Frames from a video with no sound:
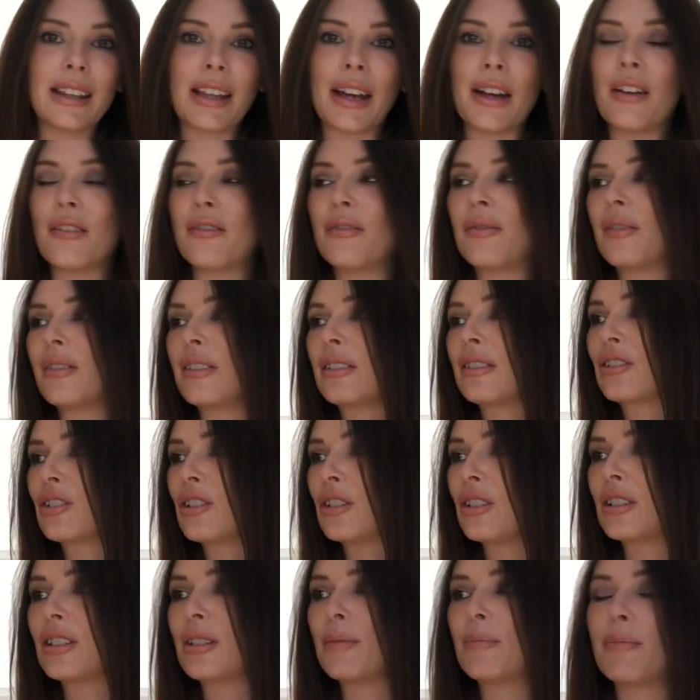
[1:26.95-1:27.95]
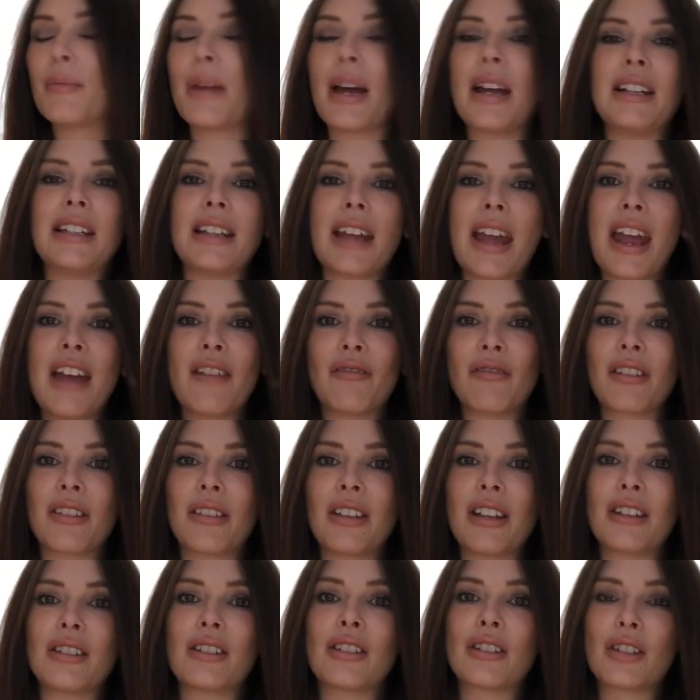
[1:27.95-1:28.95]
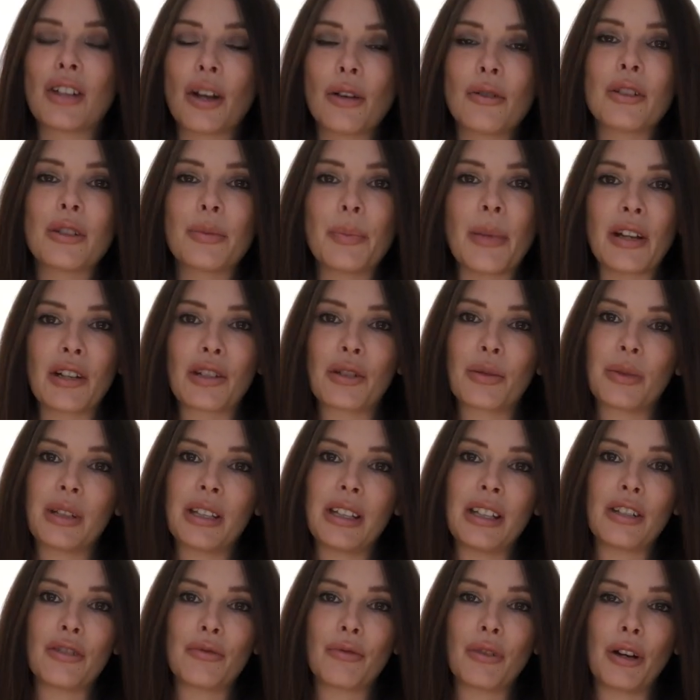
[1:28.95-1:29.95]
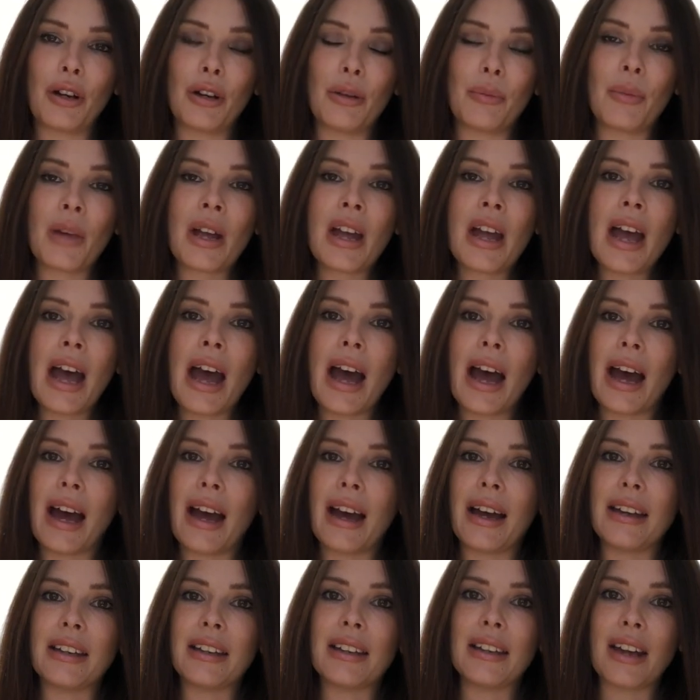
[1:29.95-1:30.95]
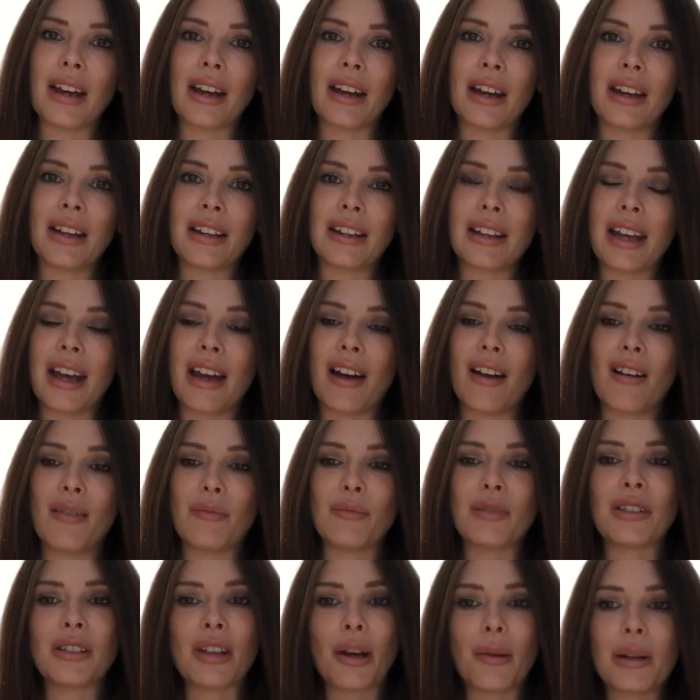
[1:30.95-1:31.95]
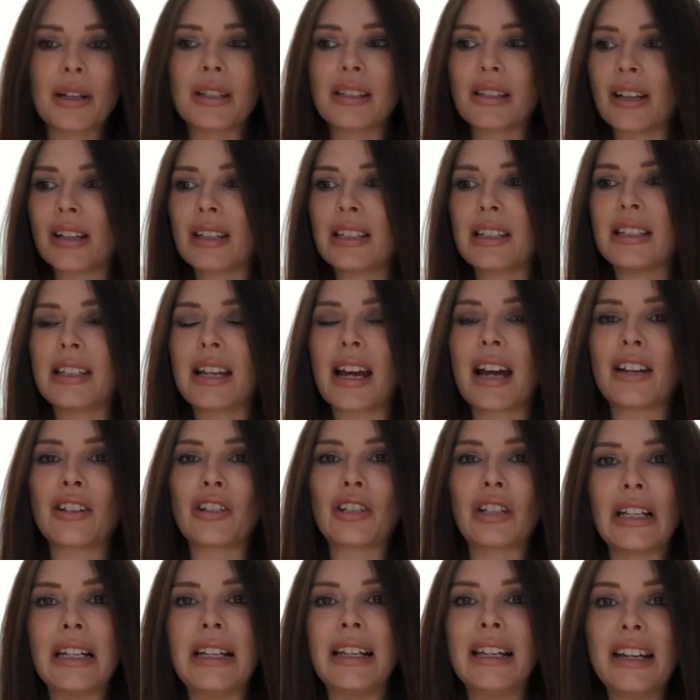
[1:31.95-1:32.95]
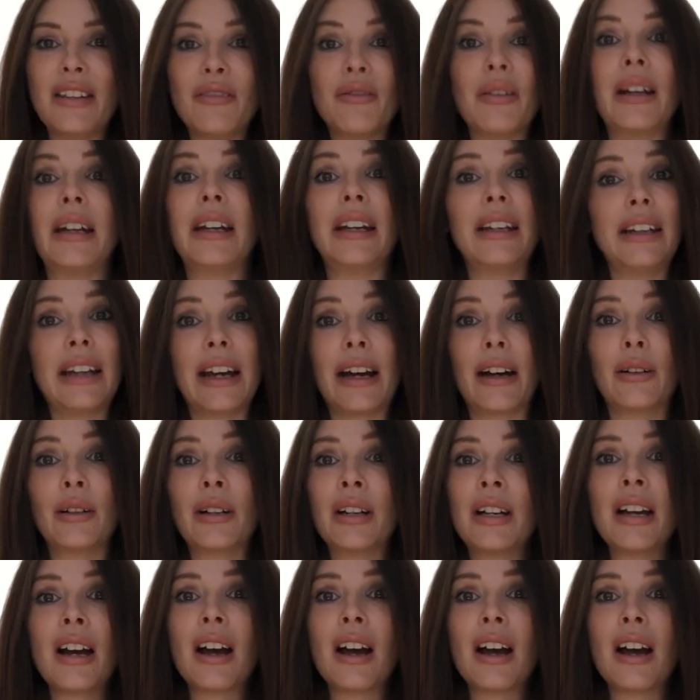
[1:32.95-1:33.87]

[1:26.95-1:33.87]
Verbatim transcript: They have just made everything so special in this room, and uh, yeah, I'm so excited to actually live here now.